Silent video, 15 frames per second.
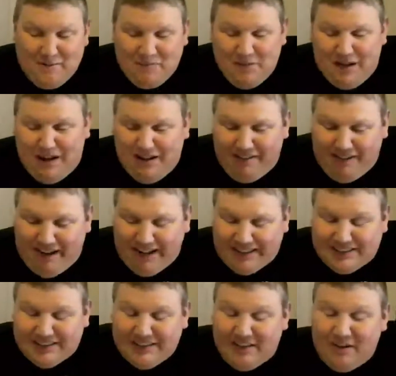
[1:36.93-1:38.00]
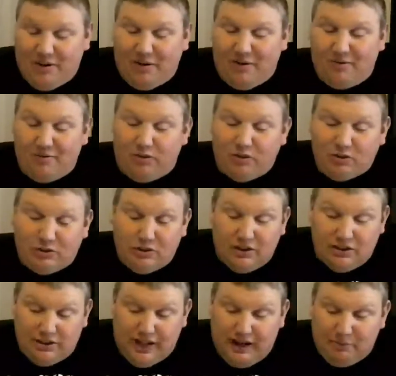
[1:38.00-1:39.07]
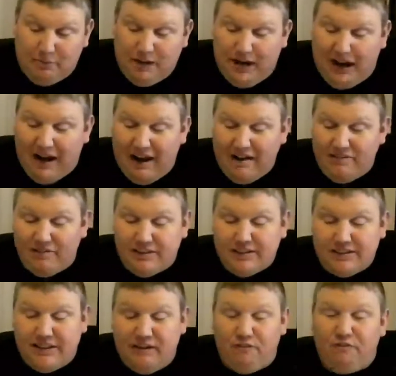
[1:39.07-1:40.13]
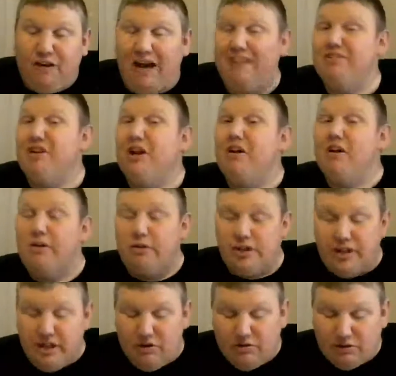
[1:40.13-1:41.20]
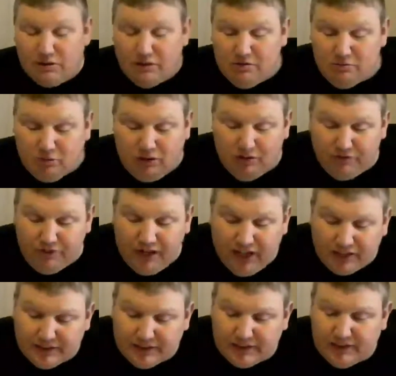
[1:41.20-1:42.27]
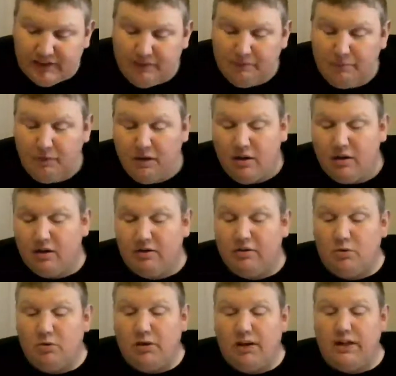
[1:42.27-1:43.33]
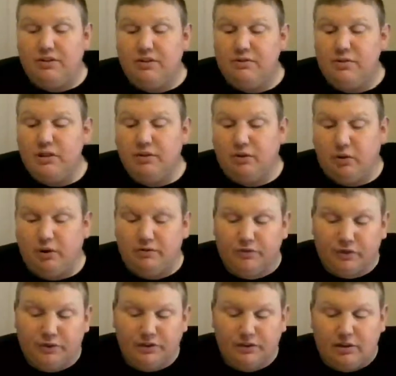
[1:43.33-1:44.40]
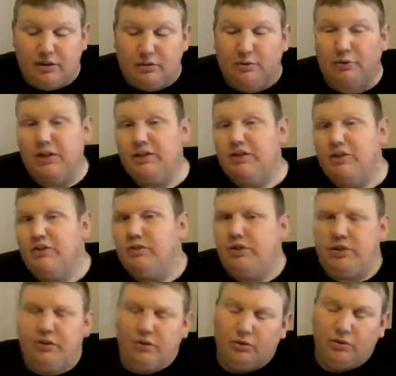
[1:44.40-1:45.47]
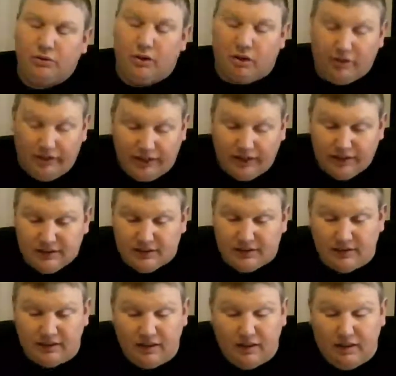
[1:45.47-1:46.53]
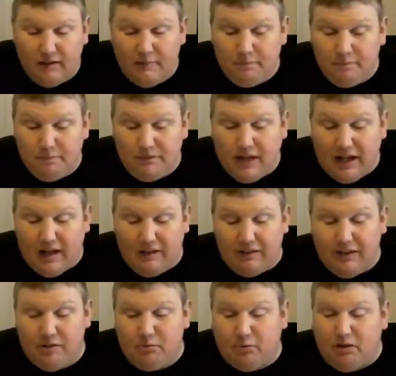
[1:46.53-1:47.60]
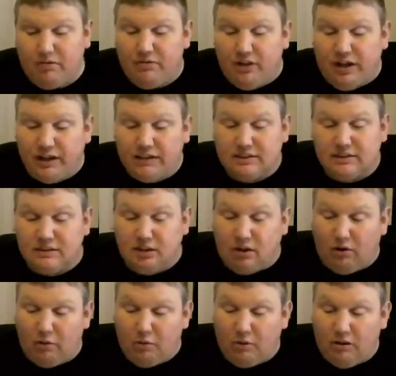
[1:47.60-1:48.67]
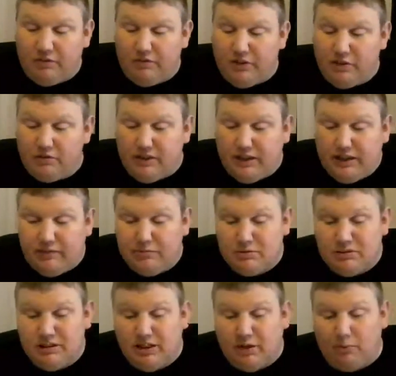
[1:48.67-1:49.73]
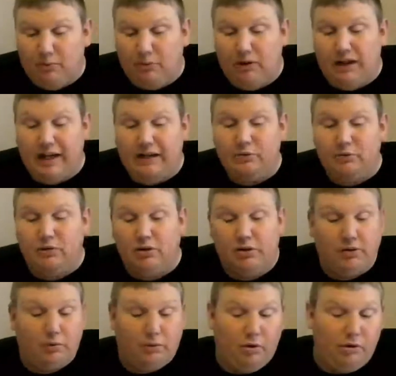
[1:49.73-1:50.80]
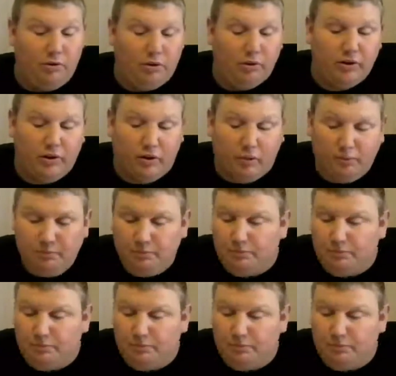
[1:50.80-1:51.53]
Alright, so first game we have is the 5-0 Houston Roughnecks. Going into New York versus the 3-2 New York Guardians. Now the Roughnecks are one of few teams that are pretty equal on the road or at home.